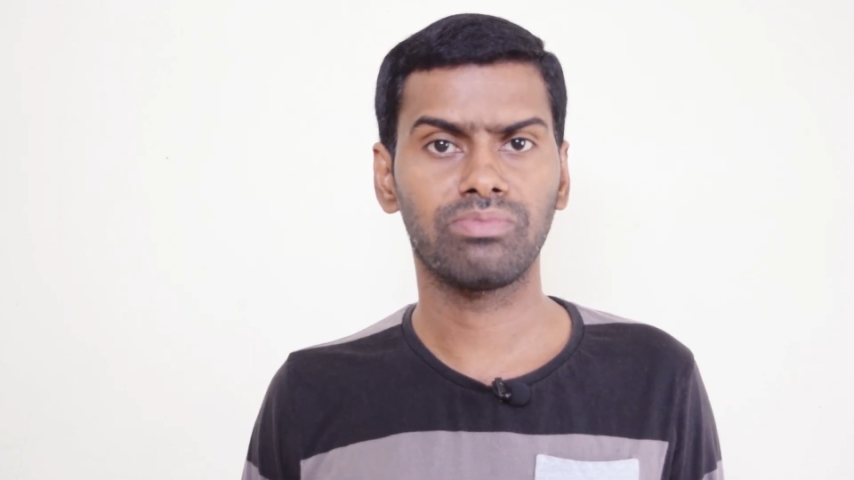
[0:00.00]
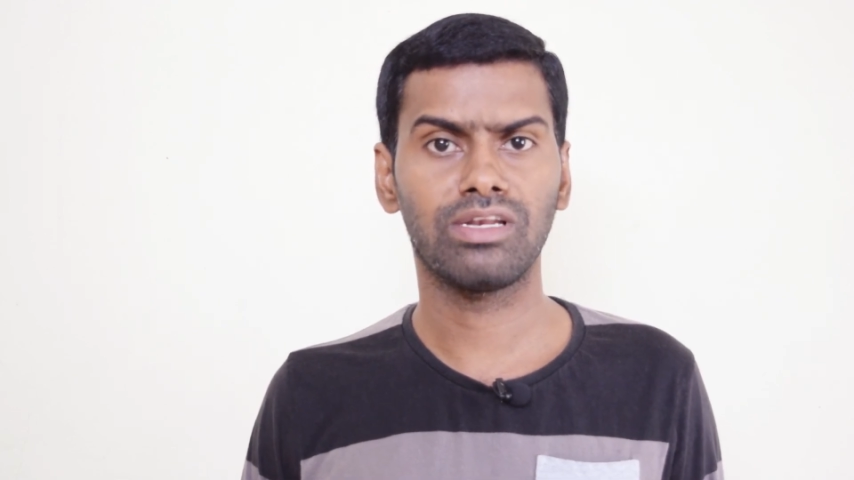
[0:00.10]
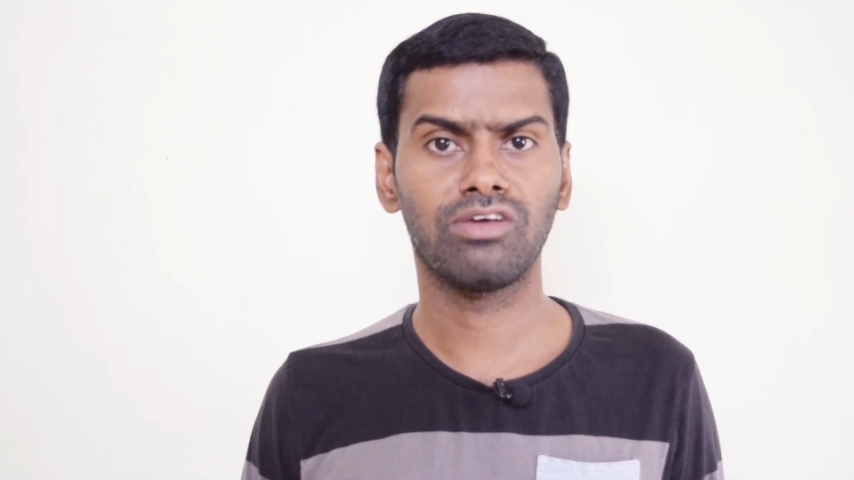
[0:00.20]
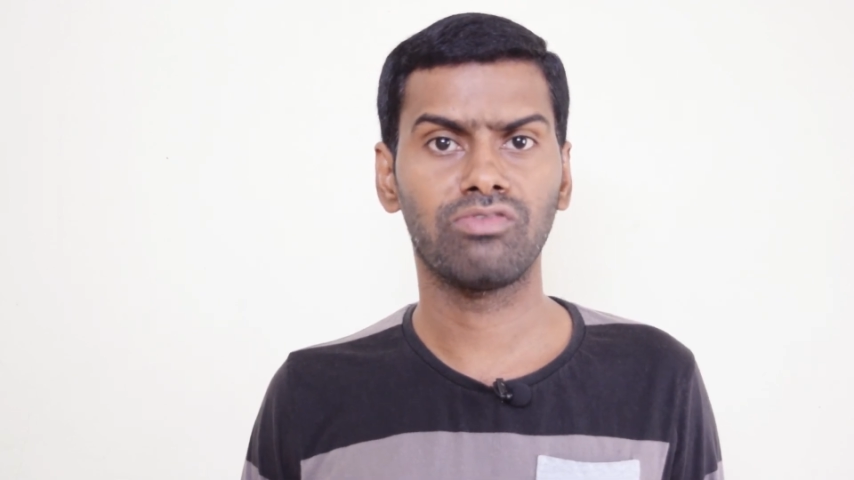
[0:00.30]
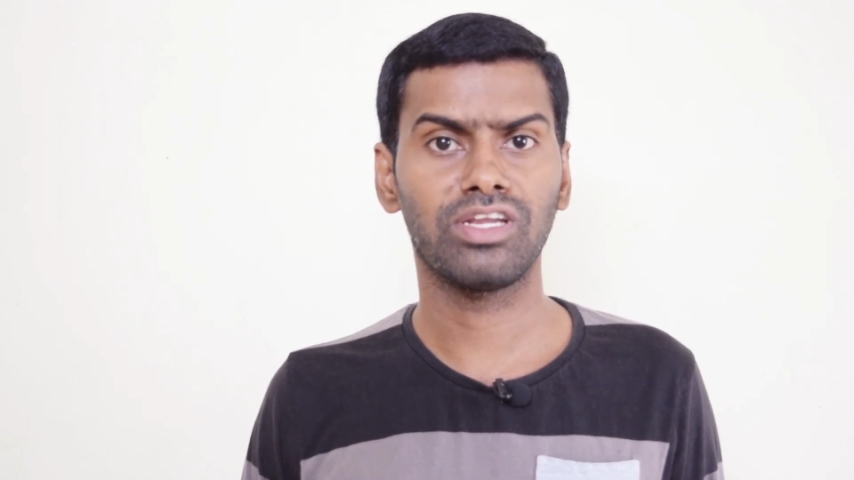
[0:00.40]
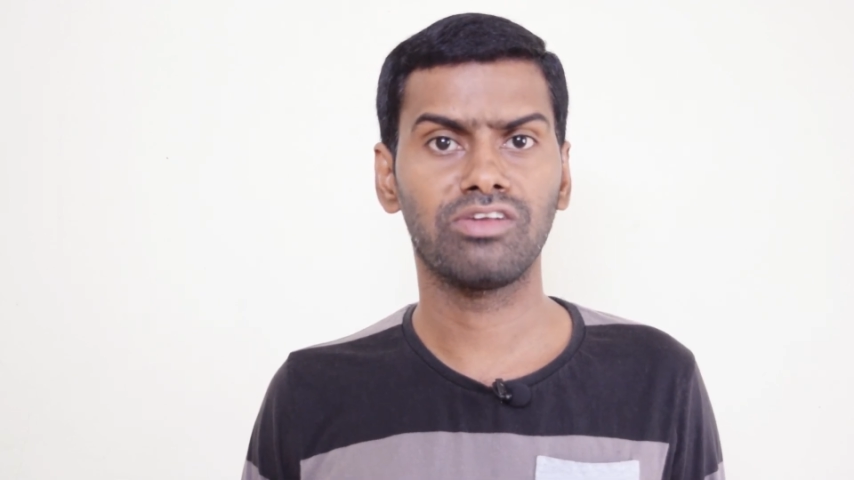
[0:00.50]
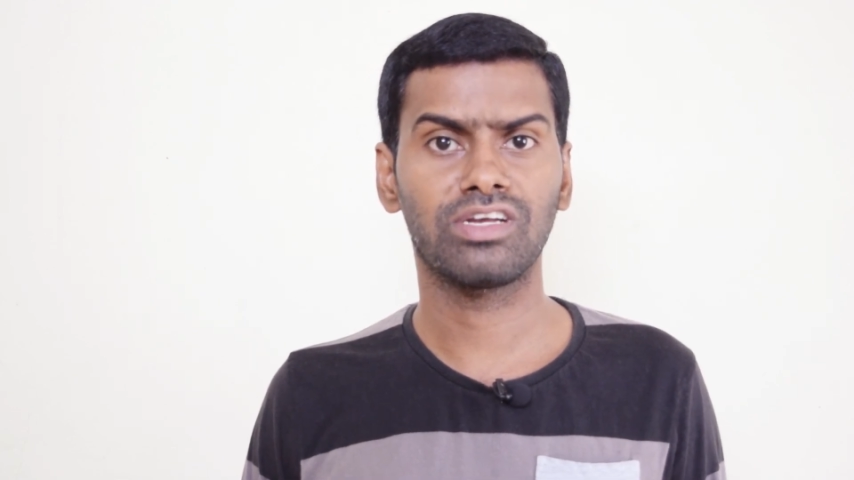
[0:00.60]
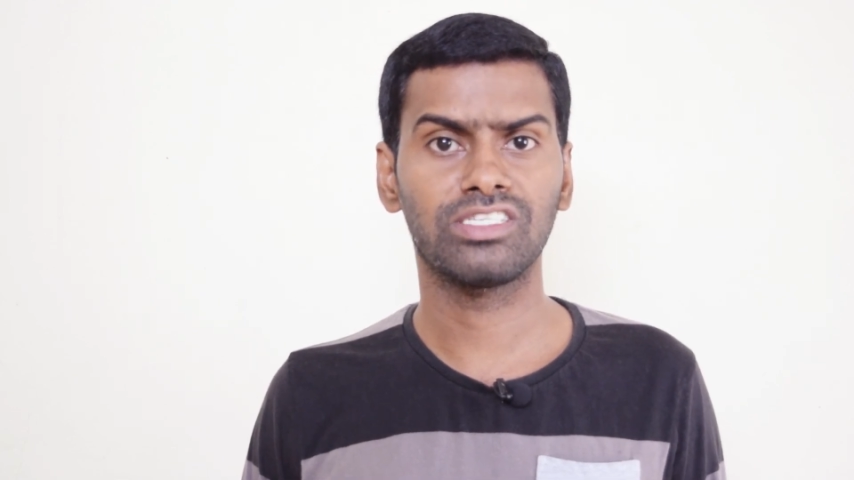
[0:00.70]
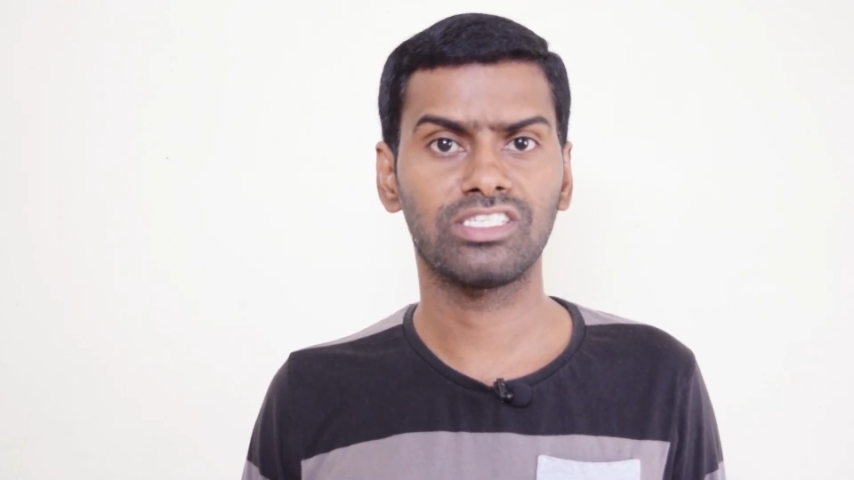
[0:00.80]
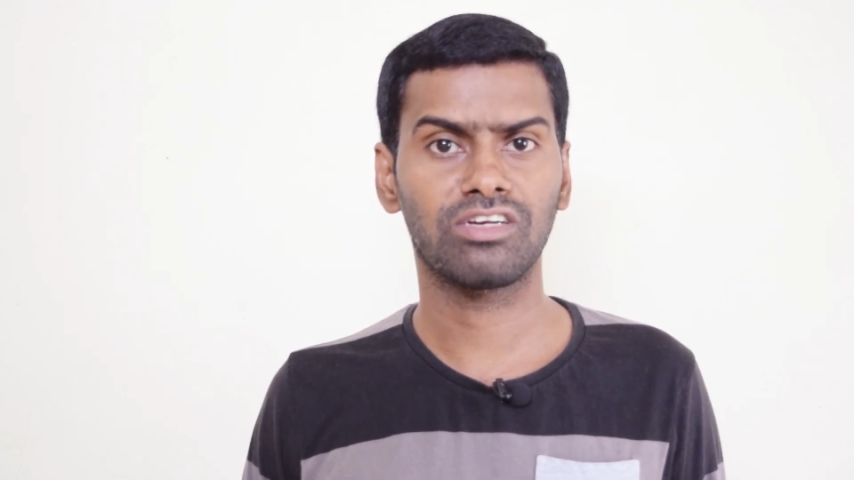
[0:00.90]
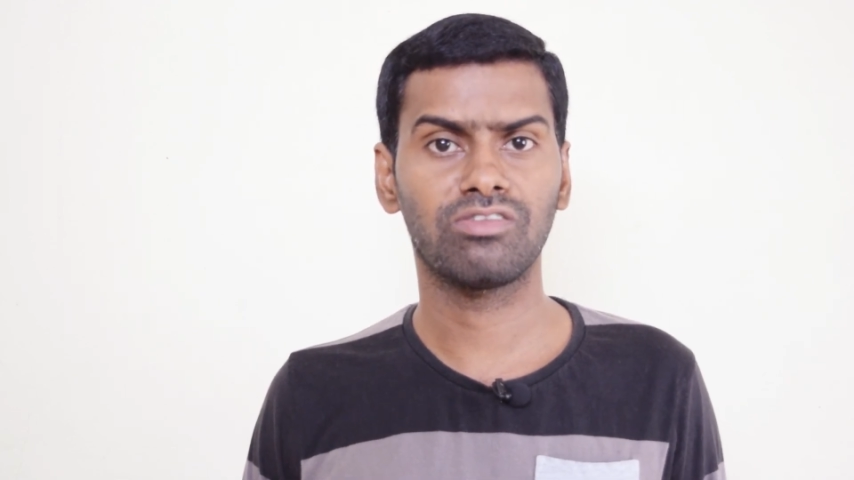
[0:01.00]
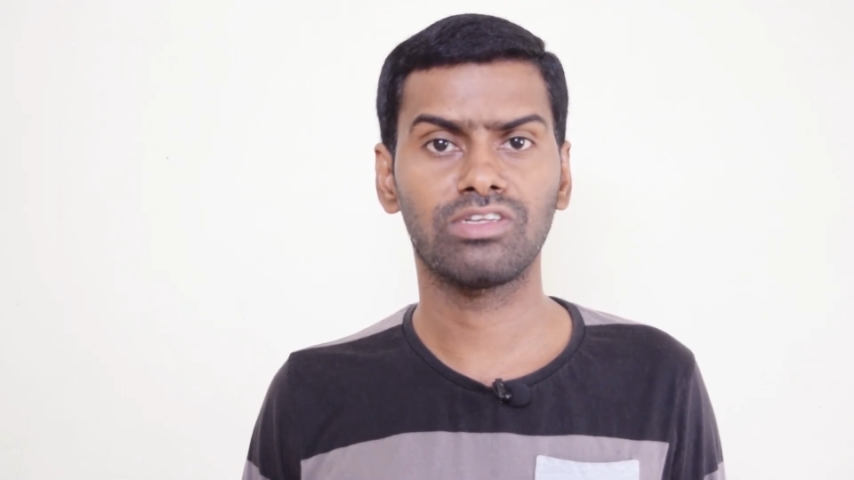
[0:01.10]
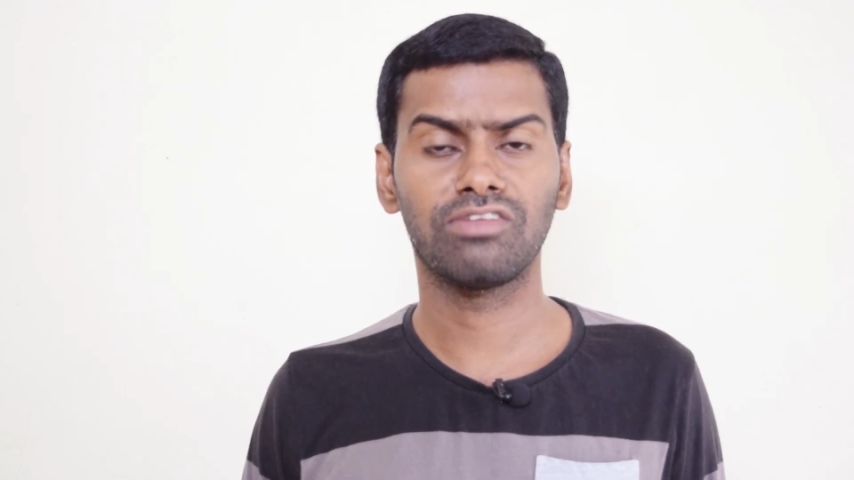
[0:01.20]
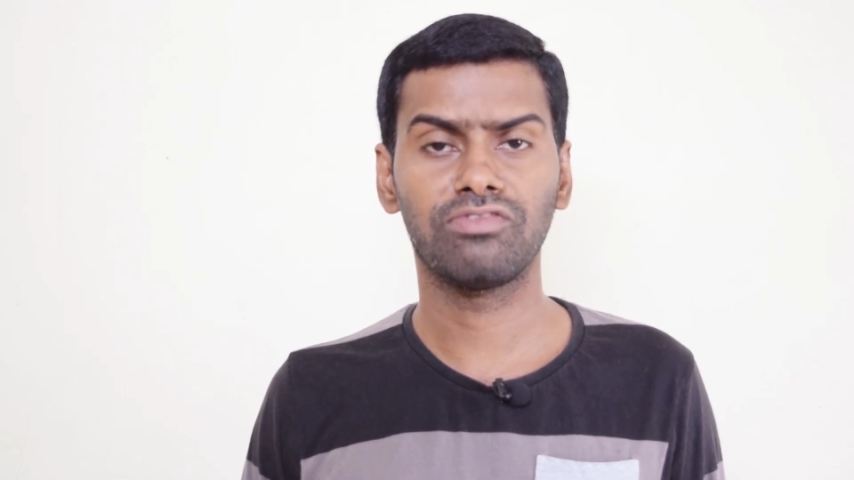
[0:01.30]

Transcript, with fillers: below where you can check out the